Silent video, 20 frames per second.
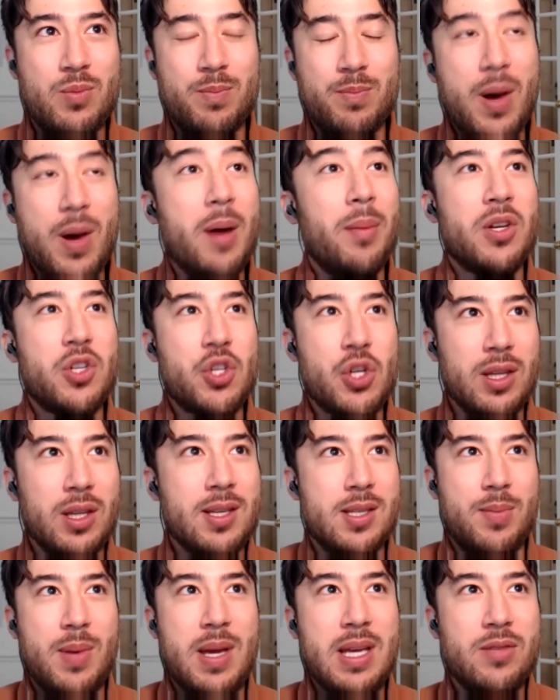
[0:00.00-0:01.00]
publishing the
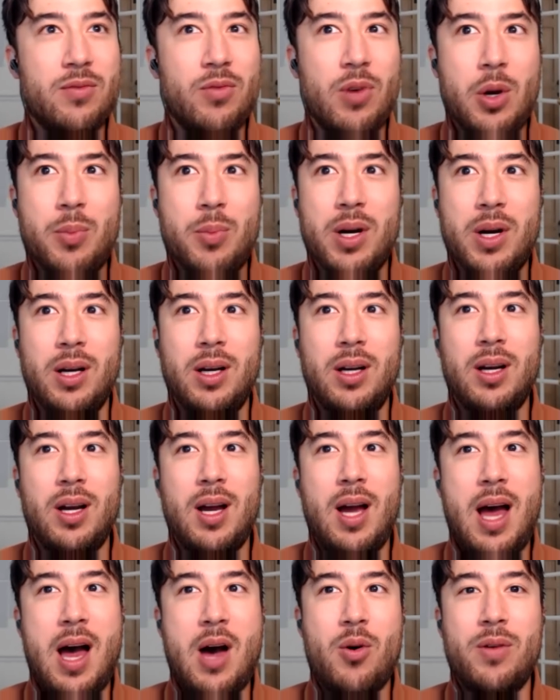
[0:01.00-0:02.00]
space framework,
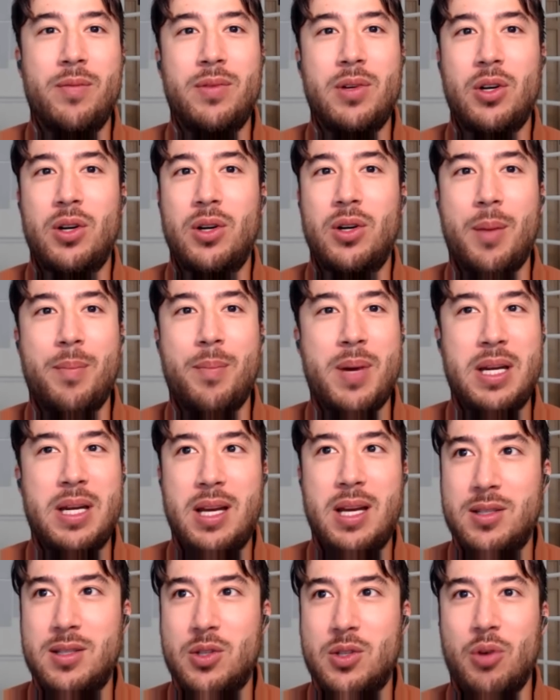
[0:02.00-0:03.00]
how have your
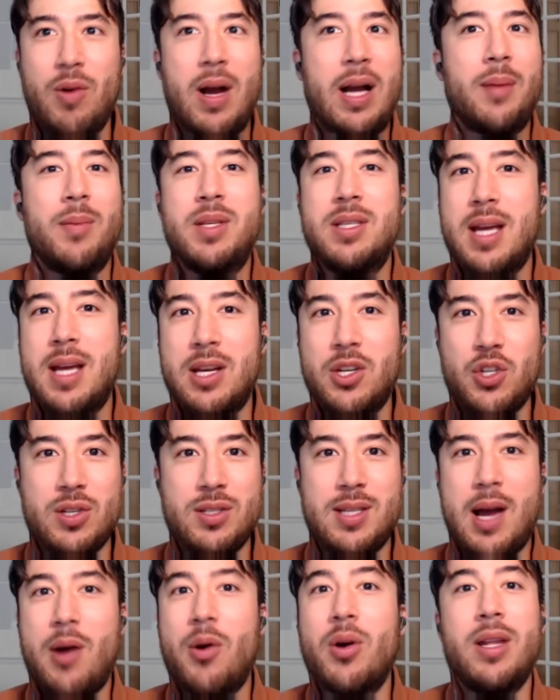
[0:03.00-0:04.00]
opinions or
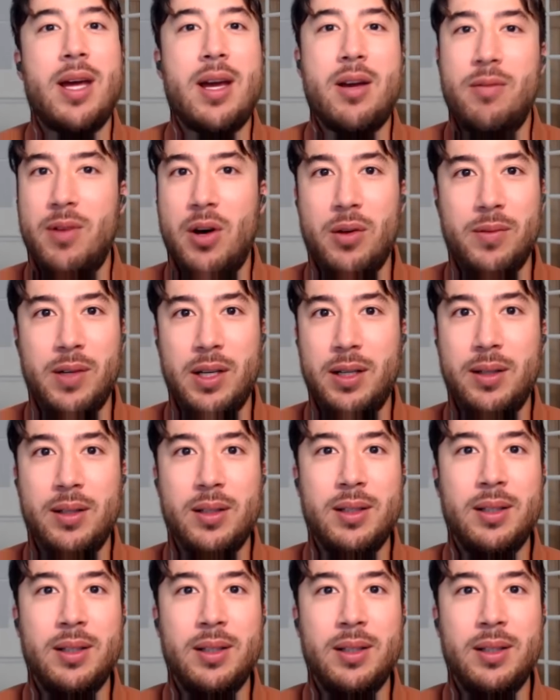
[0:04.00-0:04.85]
recommendations, how are they evolving?